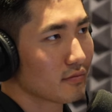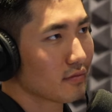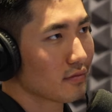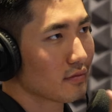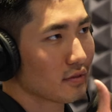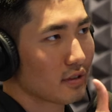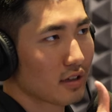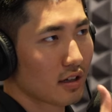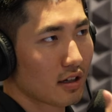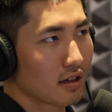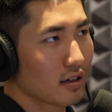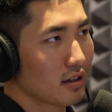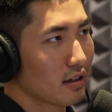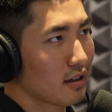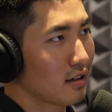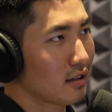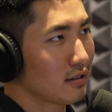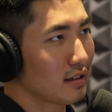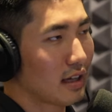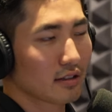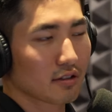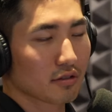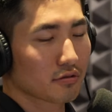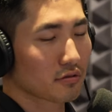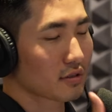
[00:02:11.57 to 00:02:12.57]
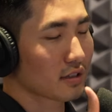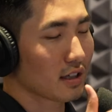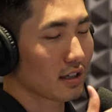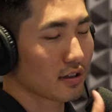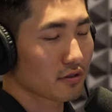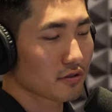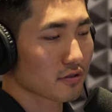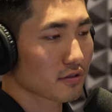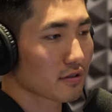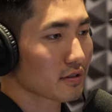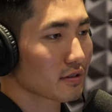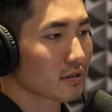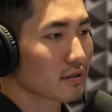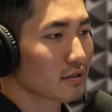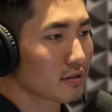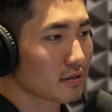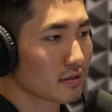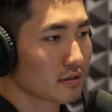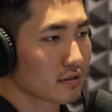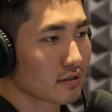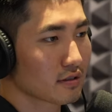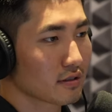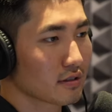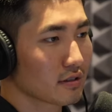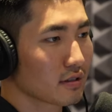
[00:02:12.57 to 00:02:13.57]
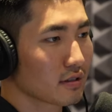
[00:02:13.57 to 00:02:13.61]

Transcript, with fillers: Let's say uh, nine hundred dollars.